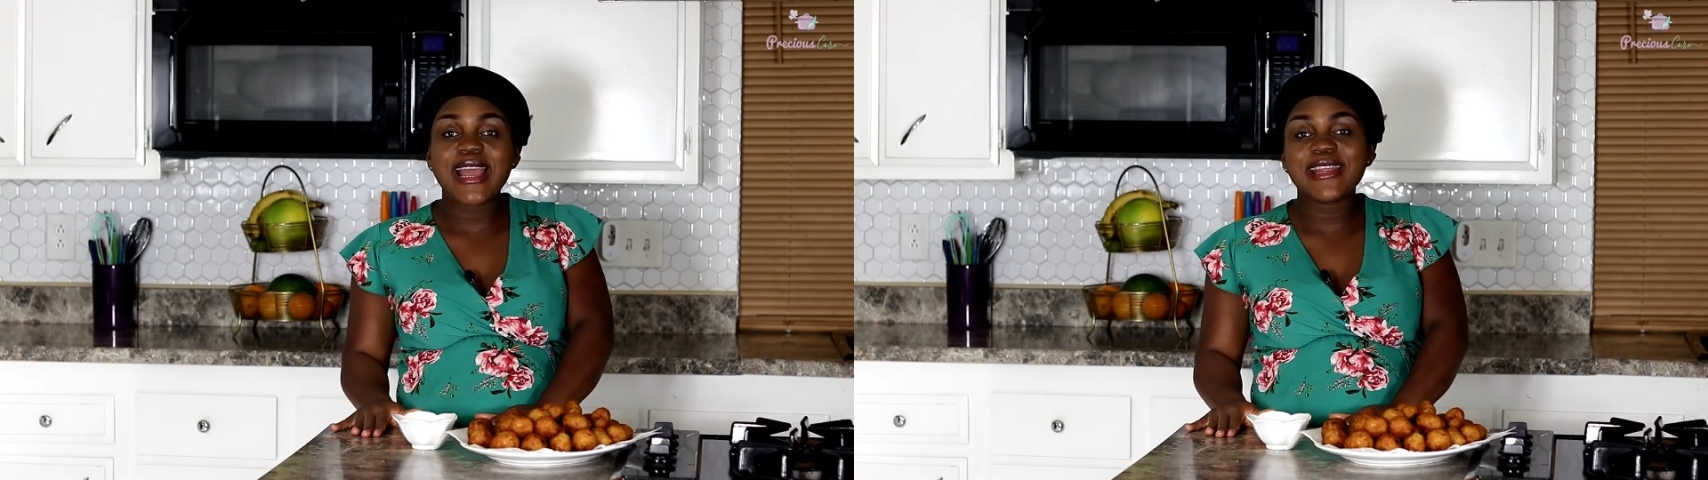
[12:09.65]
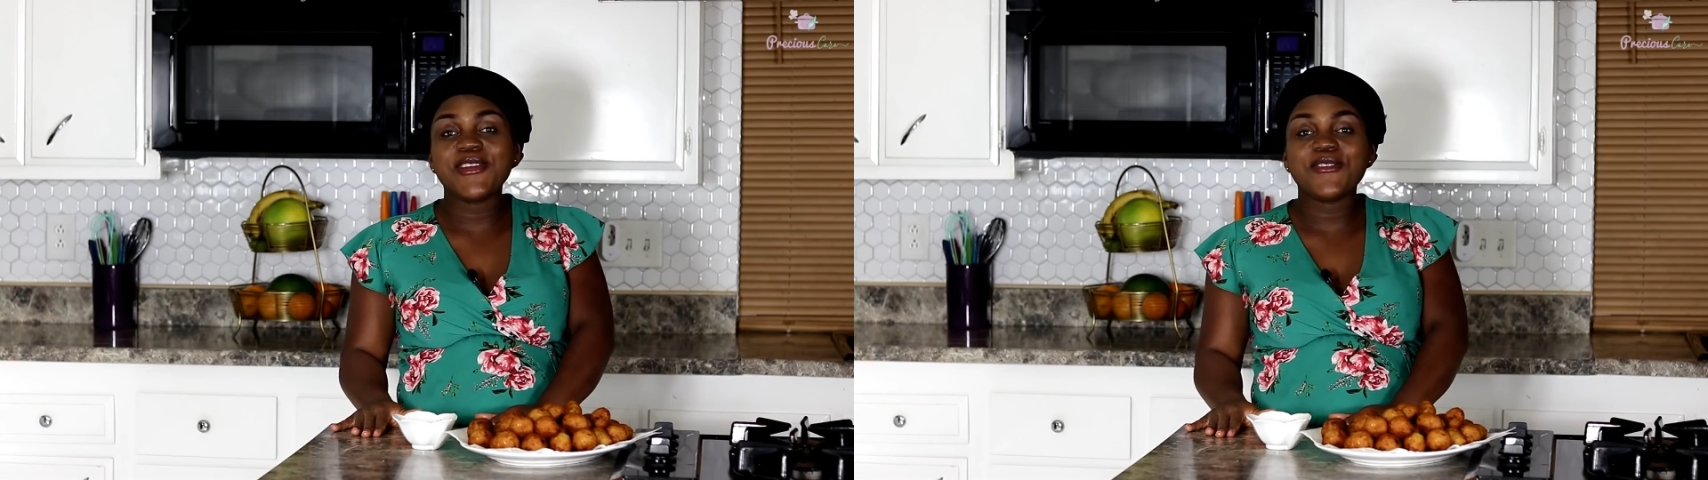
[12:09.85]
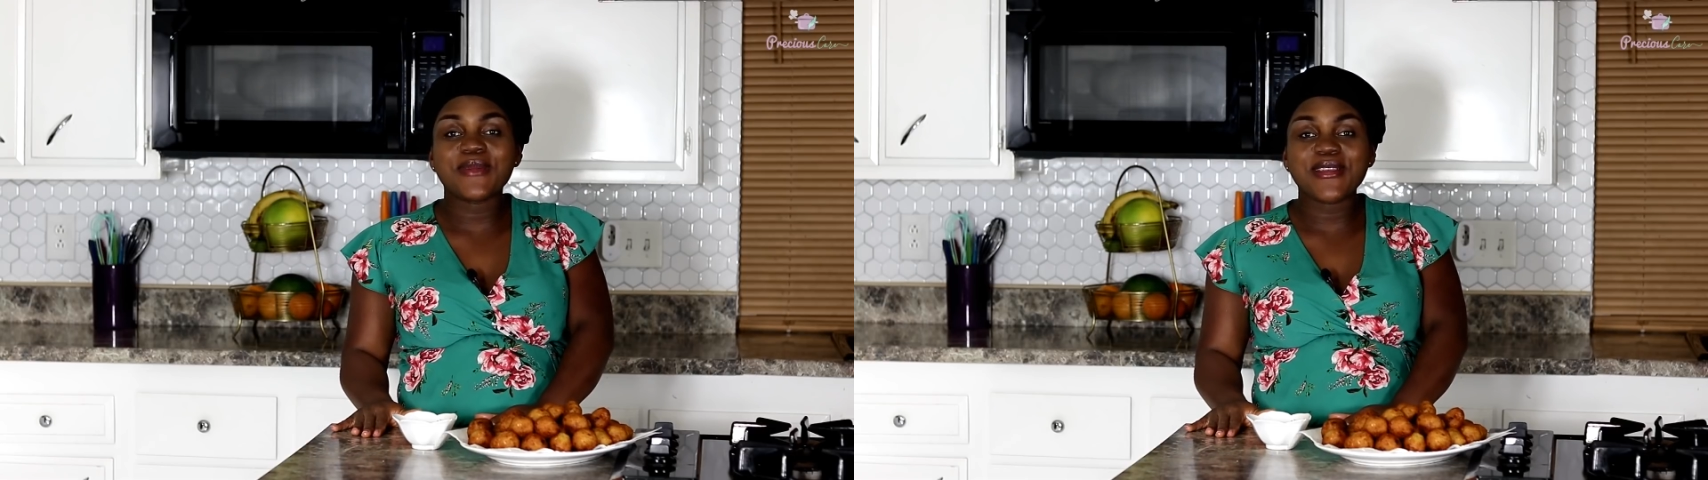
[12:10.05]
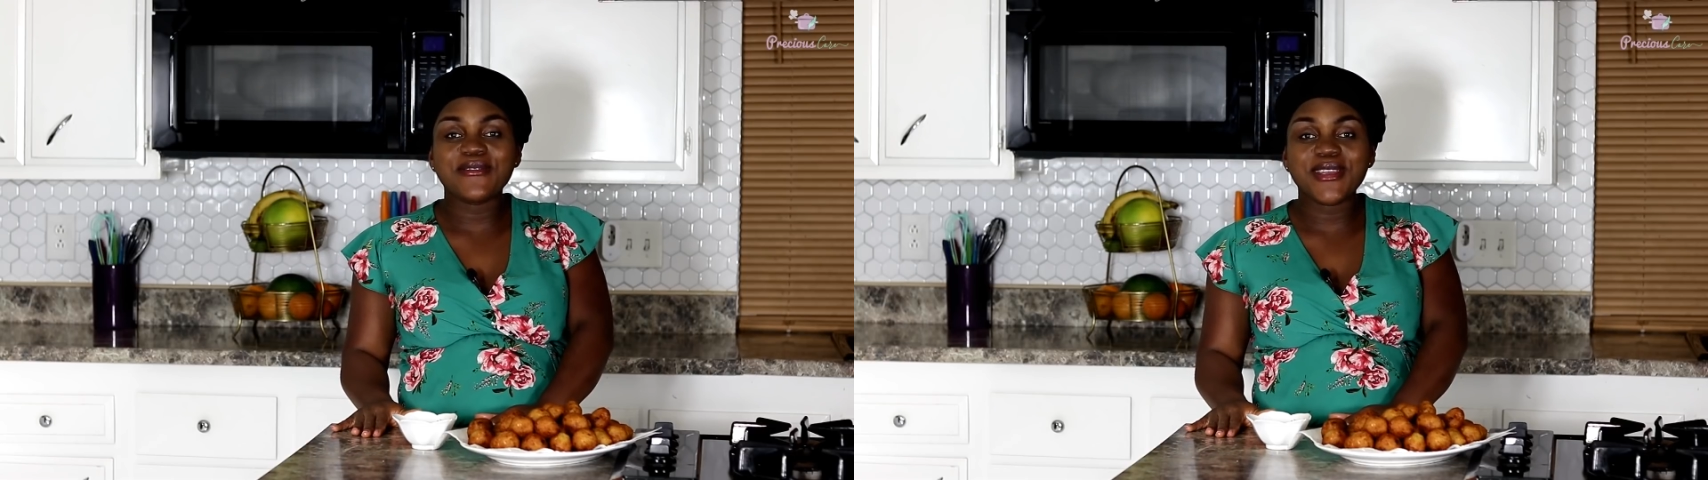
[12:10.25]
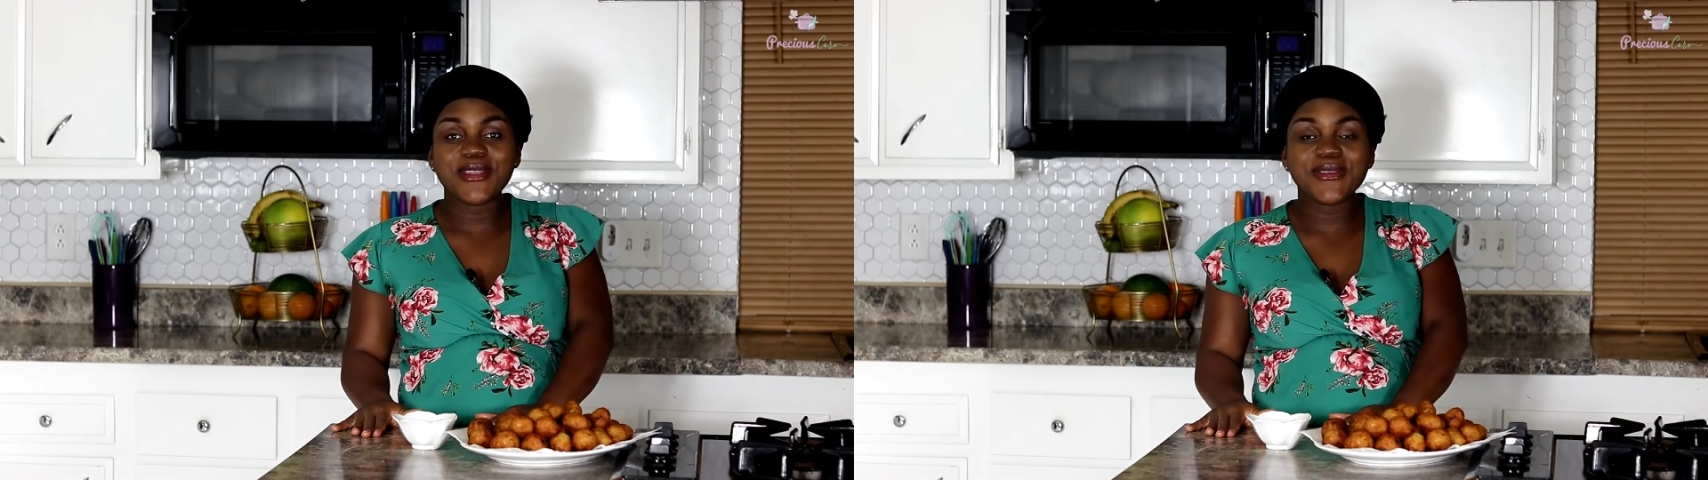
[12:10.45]
any of my
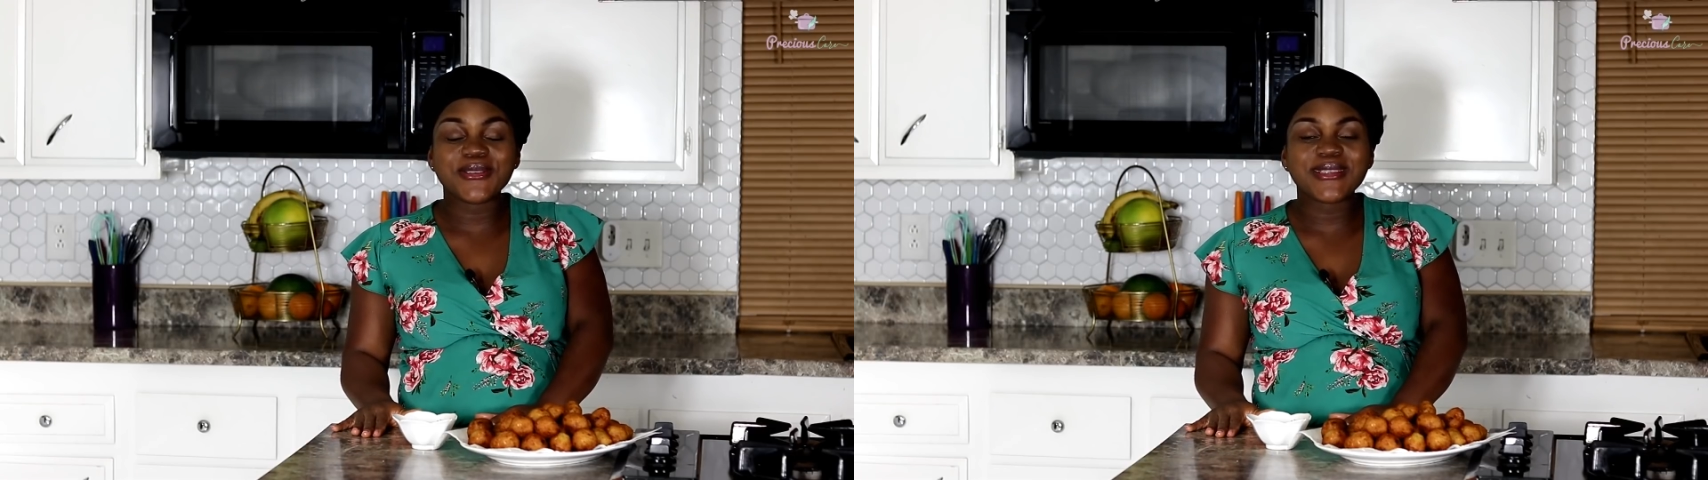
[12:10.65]
videos.